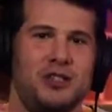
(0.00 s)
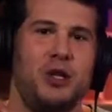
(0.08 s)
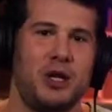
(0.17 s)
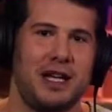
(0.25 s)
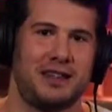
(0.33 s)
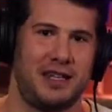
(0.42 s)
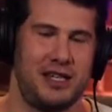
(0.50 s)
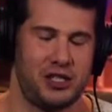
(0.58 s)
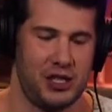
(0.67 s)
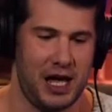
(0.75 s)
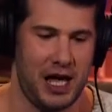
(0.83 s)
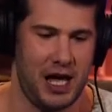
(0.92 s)
look at
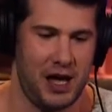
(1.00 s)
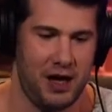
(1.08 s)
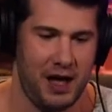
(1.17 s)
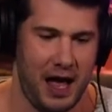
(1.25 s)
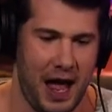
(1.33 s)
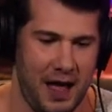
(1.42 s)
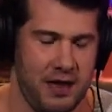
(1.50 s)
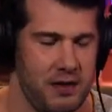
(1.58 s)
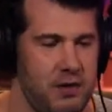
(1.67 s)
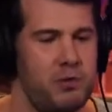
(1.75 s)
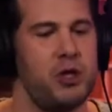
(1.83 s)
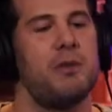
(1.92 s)
this.
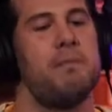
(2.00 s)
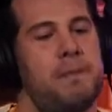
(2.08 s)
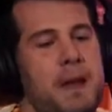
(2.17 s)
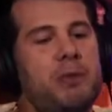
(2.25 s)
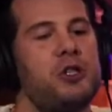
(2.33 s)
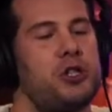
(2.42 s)
People